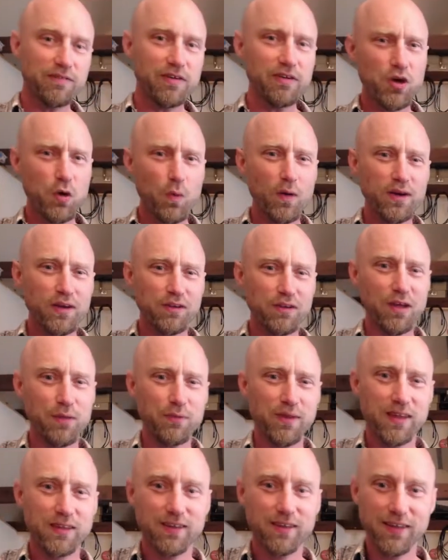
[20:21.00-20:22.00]
Very quiet
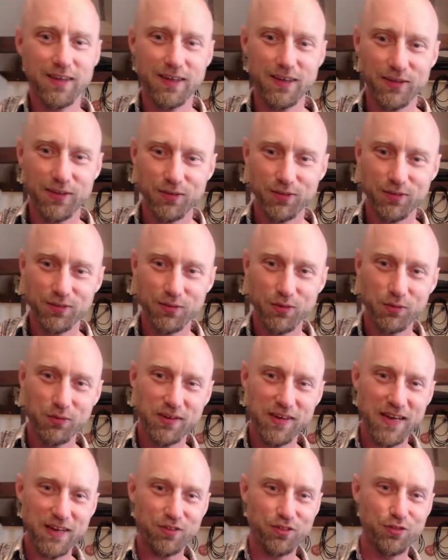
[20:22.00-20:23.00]
out there today. No
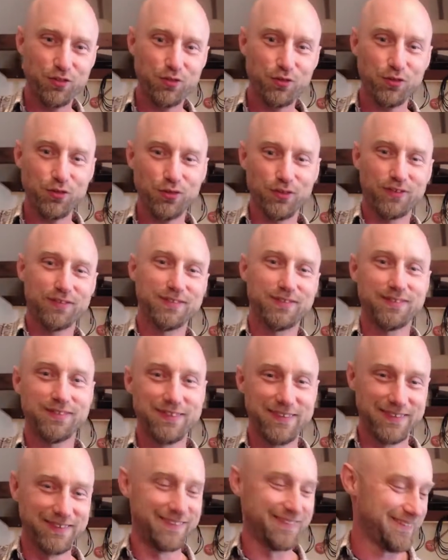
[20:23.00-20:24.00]
chats at all.
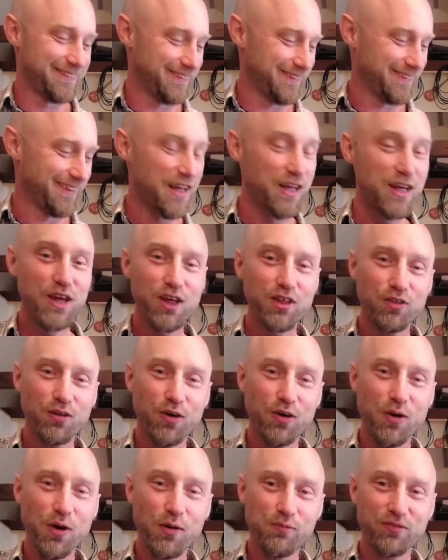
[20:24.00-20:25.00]

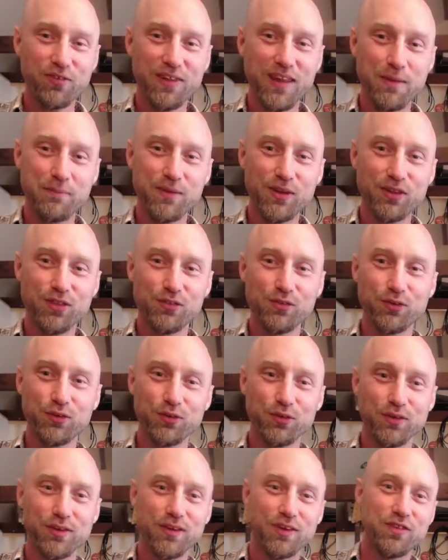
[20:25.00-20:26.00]
So hopefully that means you're
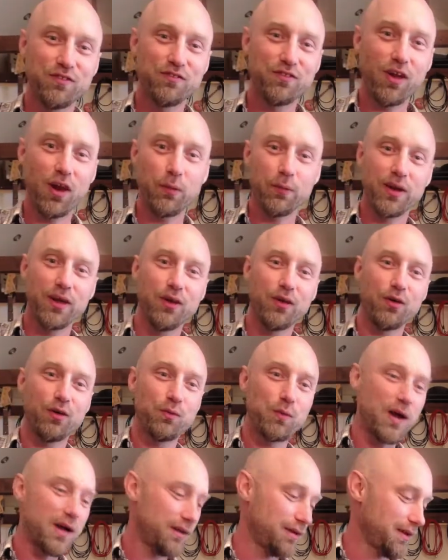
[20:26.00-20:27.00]
all following
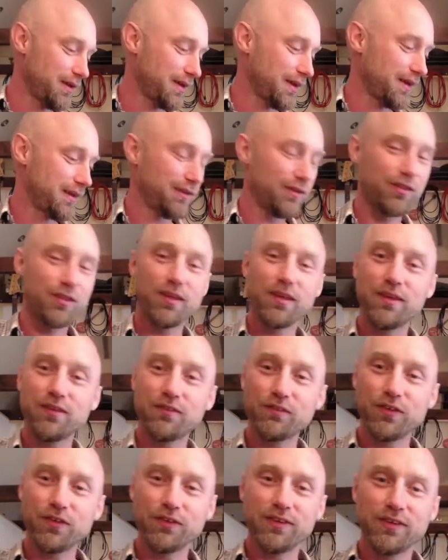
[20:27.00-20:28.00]
along well and
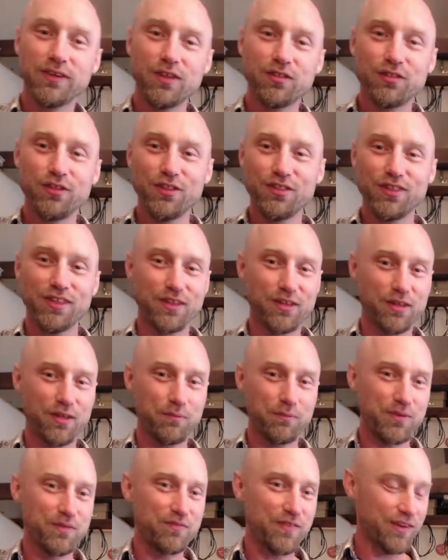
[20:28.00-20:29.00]
finding this easy.
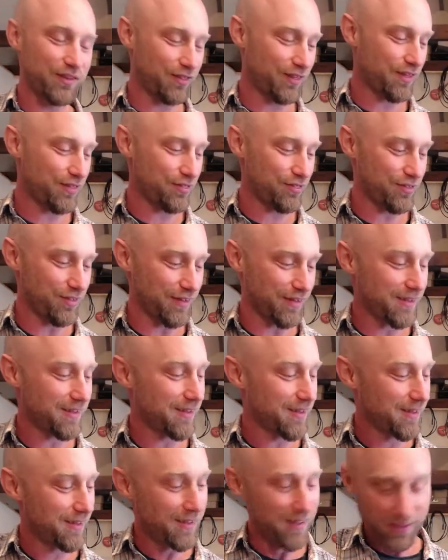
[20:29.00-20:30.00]
That'd be
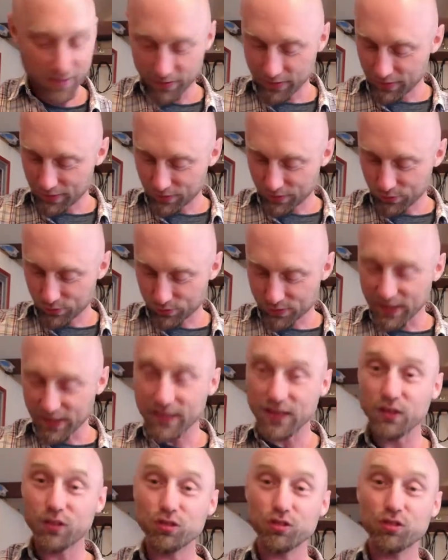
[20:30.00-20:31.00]
fantastic.
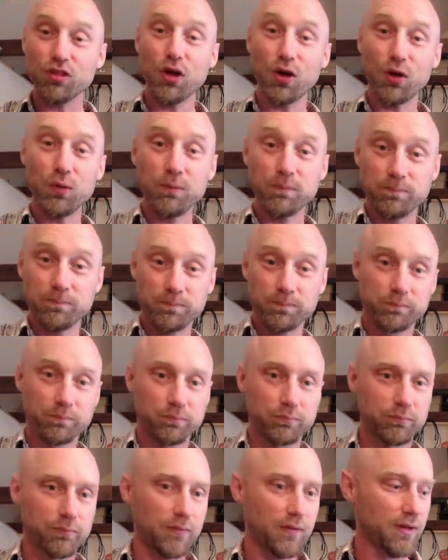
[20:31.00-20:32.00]
Okay, so
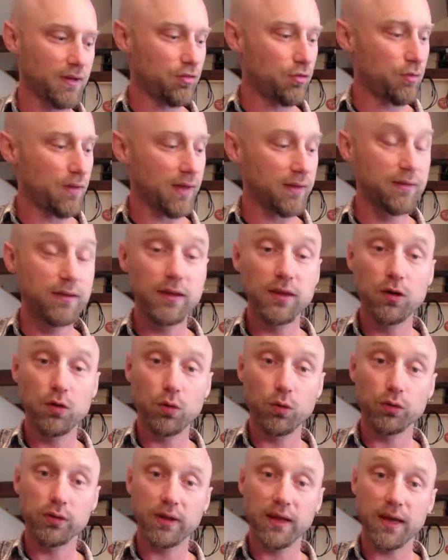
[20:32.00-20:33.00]
do that D
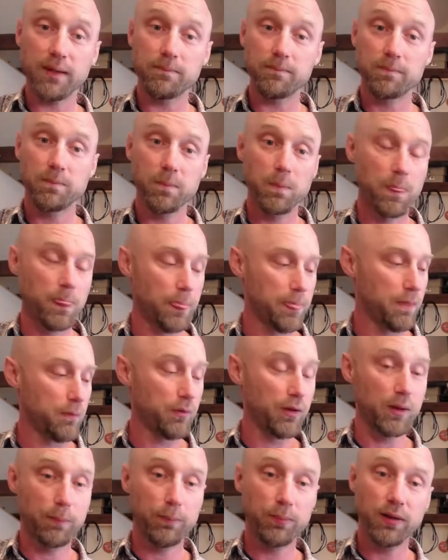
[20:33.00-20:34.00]
chord again.
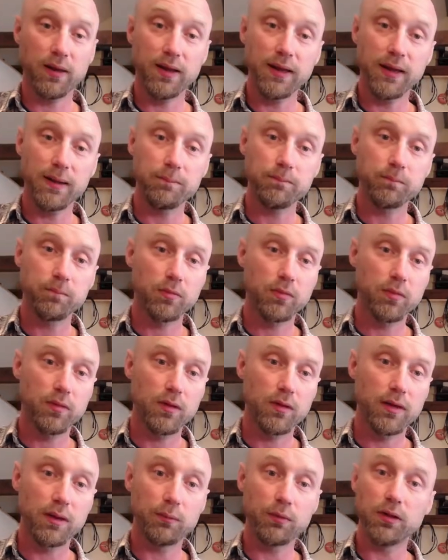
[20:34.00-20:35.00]
I'm going to play it
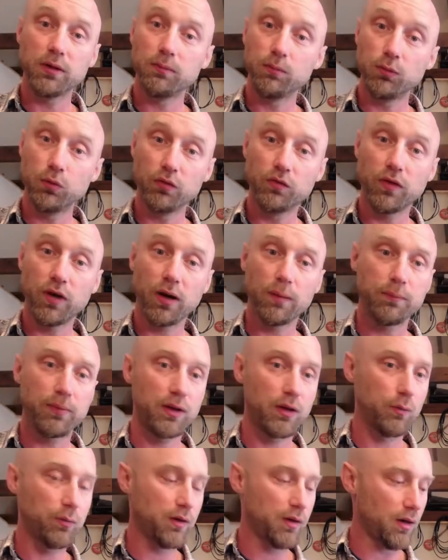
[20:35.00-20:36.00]
and I'm going to move up.
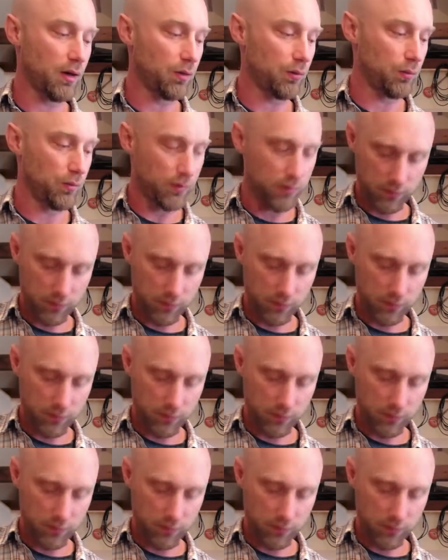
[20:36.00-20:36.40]
Here we go.